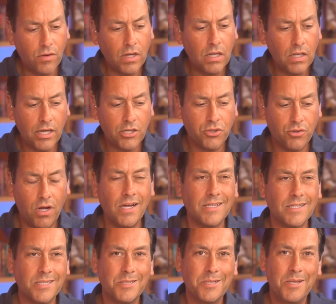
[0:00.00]
going to lecture
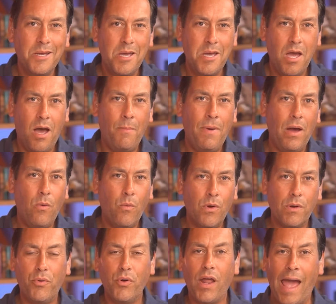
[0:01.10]
us about where
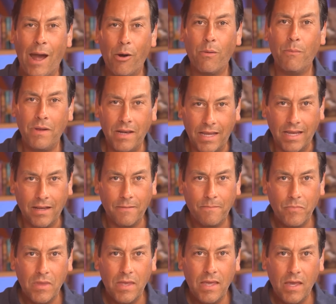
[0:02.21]
to put our money
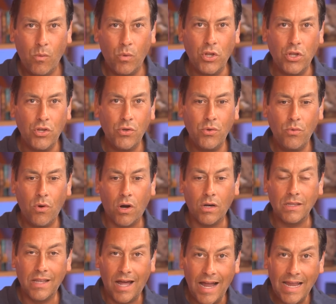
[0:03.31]
when you are
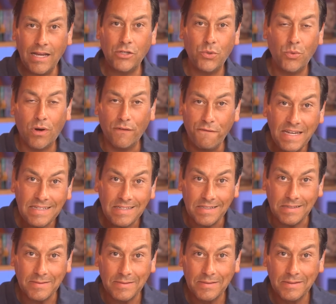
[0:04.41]
lying to our
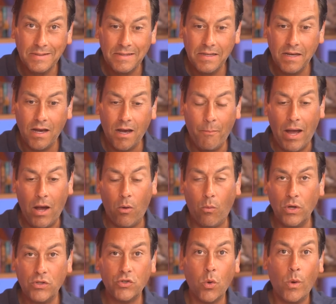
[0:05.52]
faces about
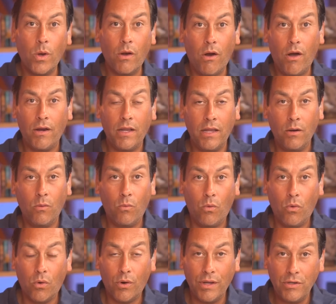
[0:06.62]
what's going on in a
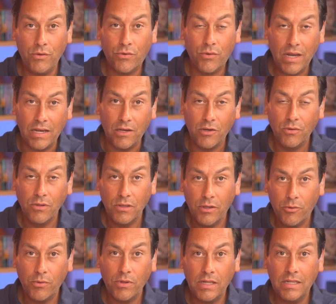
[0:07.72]
war in Ukraine. You're
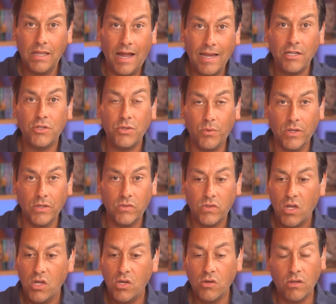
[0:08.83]
literally lying to us.
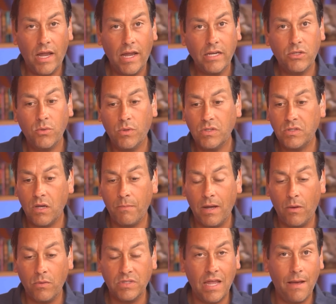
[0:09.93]
You're lying to us
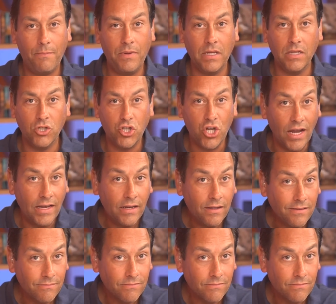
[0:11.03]
about what's happening in China.